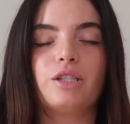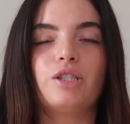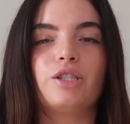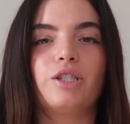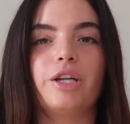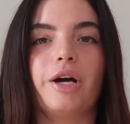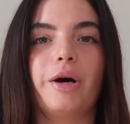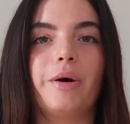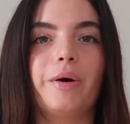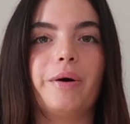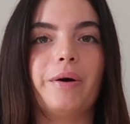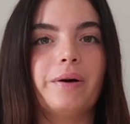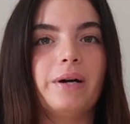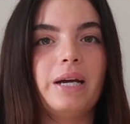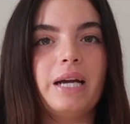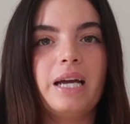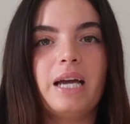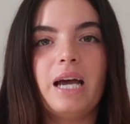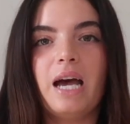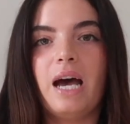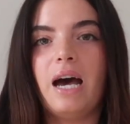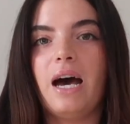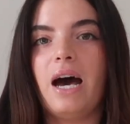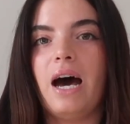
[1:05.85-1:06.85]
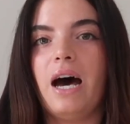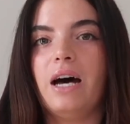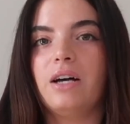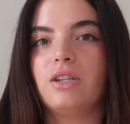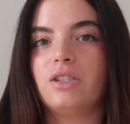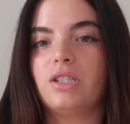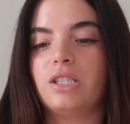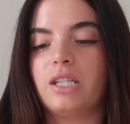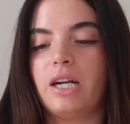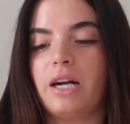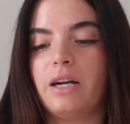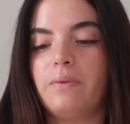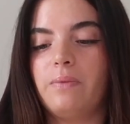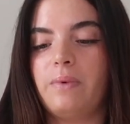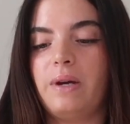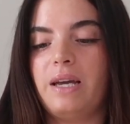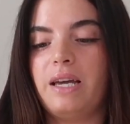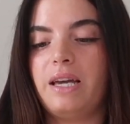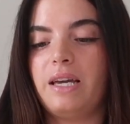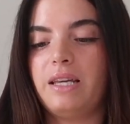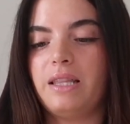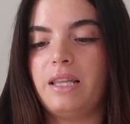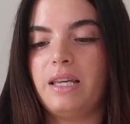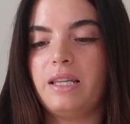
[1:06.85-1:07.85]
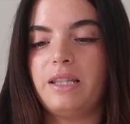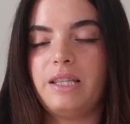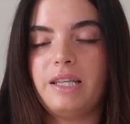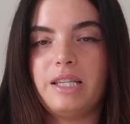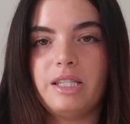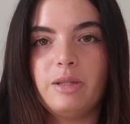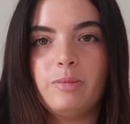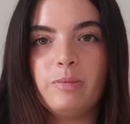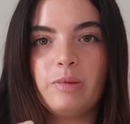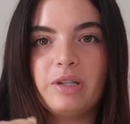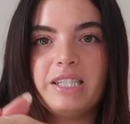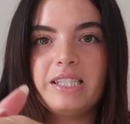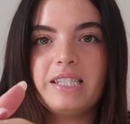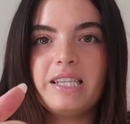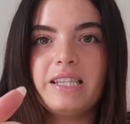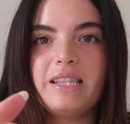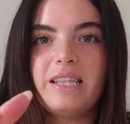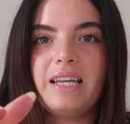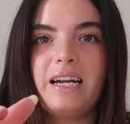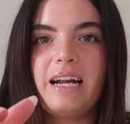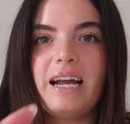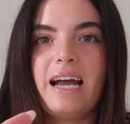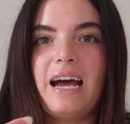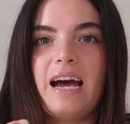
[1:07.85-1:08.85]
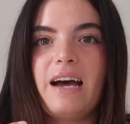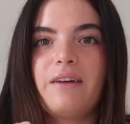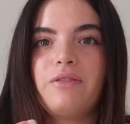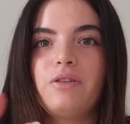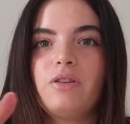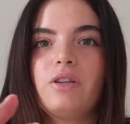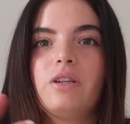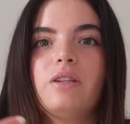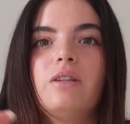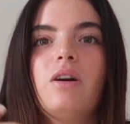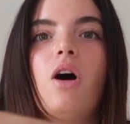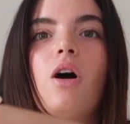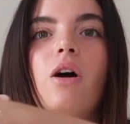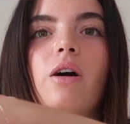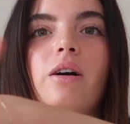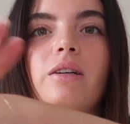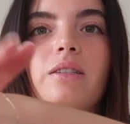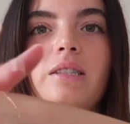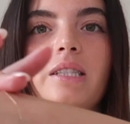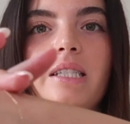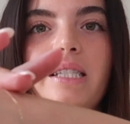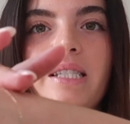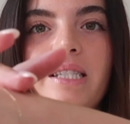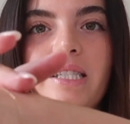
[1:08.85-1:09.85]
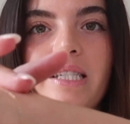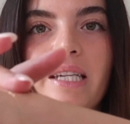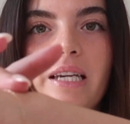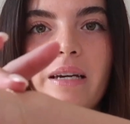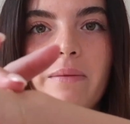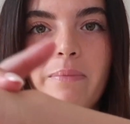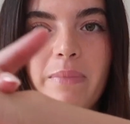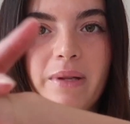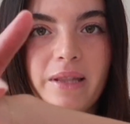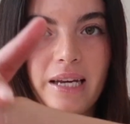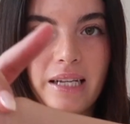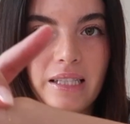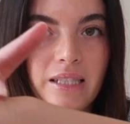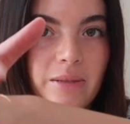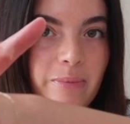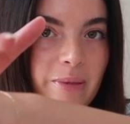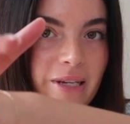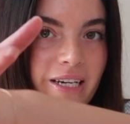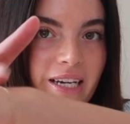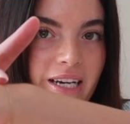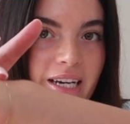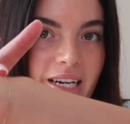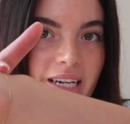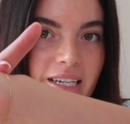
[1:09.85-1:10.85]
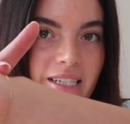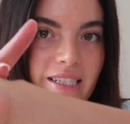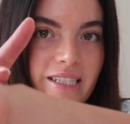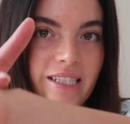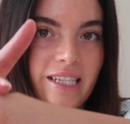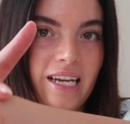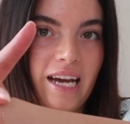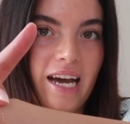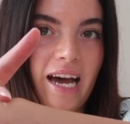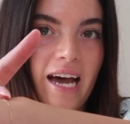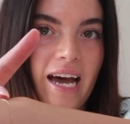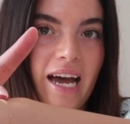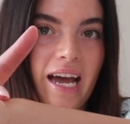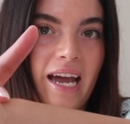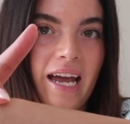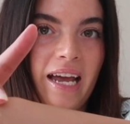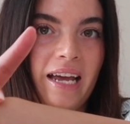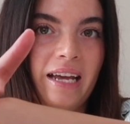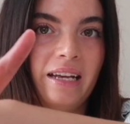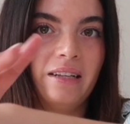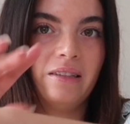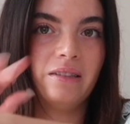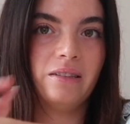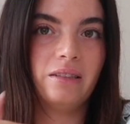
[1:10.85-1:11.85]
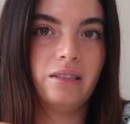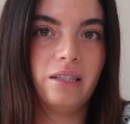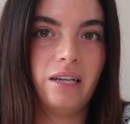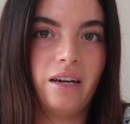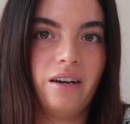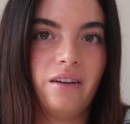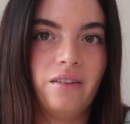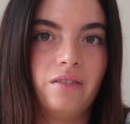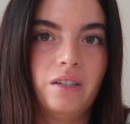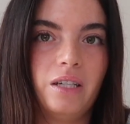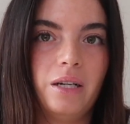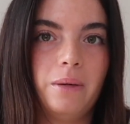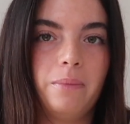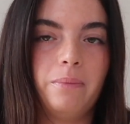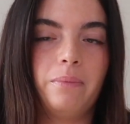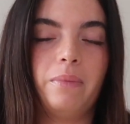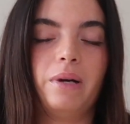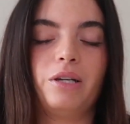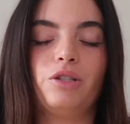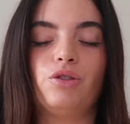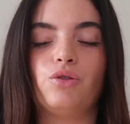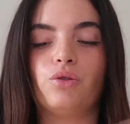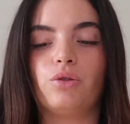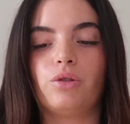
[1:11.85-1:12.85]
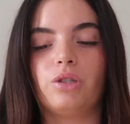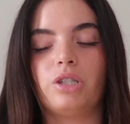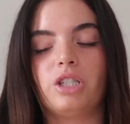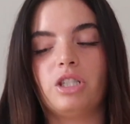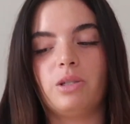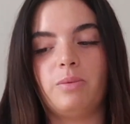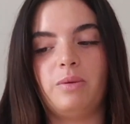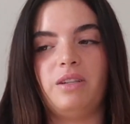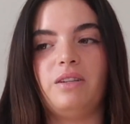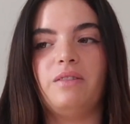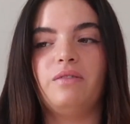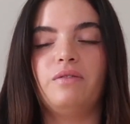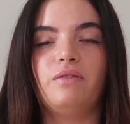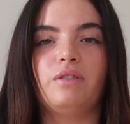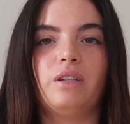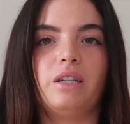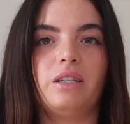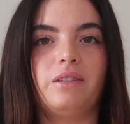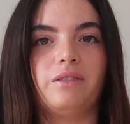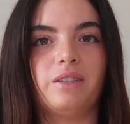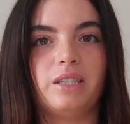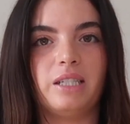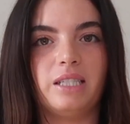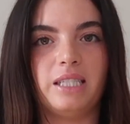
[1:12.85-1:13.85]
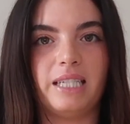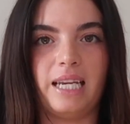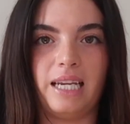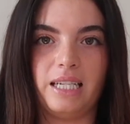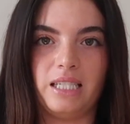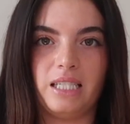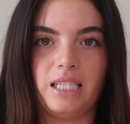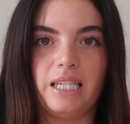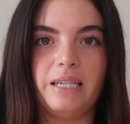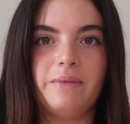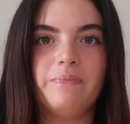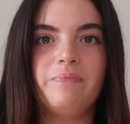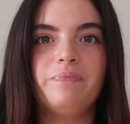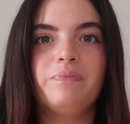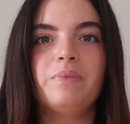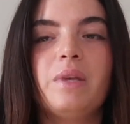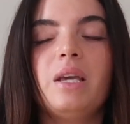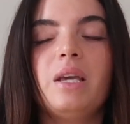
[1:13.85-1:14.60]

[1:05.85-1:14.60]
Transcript: So I'll start with this bracelet that I have. You could hardly see it, but that's because I love my jewelry to be very, very dainty.